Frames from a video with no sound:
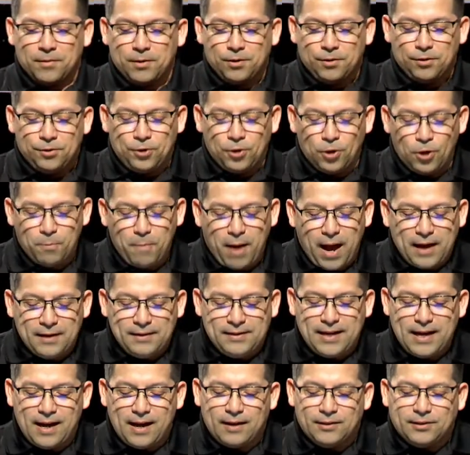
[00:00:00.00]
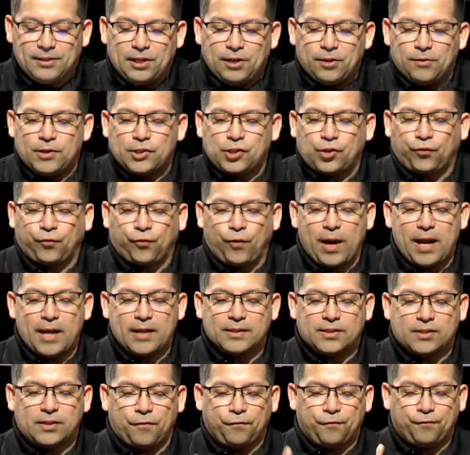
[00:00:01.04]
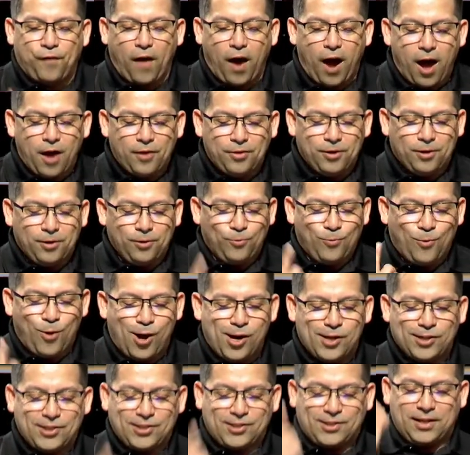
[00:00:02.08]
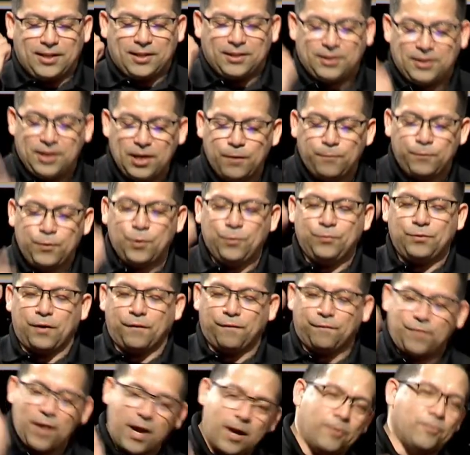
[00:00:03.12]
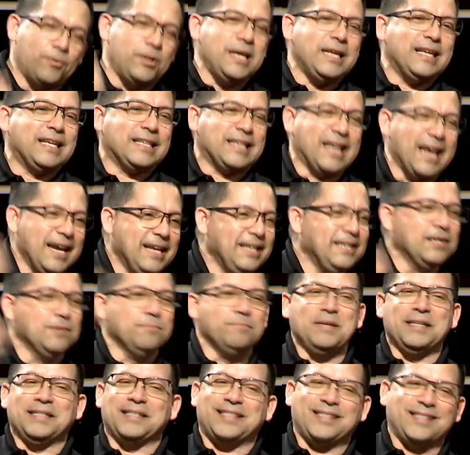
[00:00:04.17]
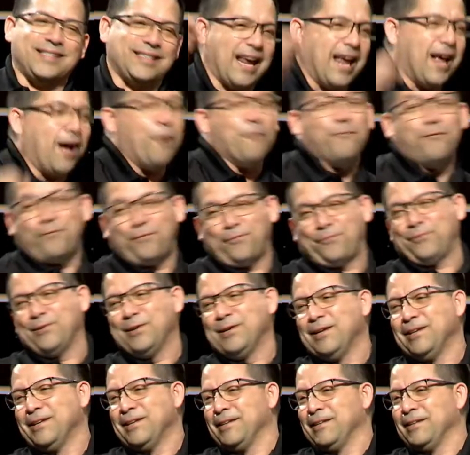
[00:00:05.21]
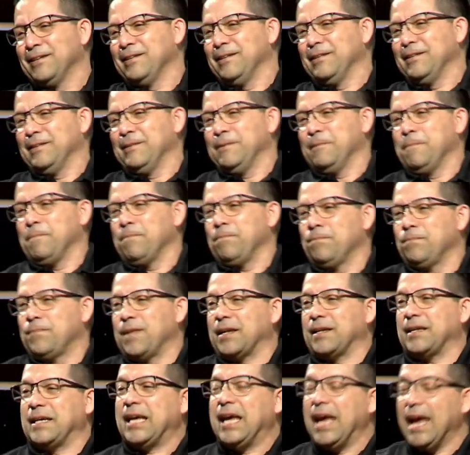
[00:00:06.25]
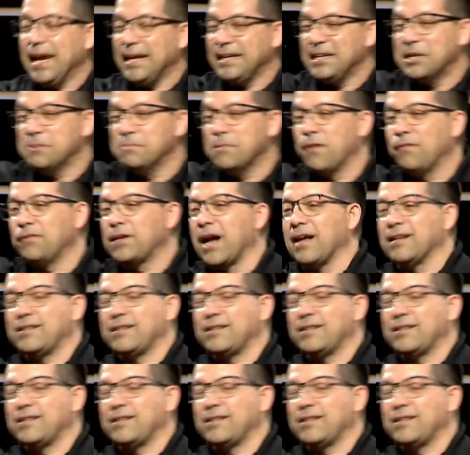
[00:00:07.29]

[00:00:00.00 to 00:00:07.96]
You're my de- dearest friends. The Father wants to give you the very kingdom itself. The kingdom of God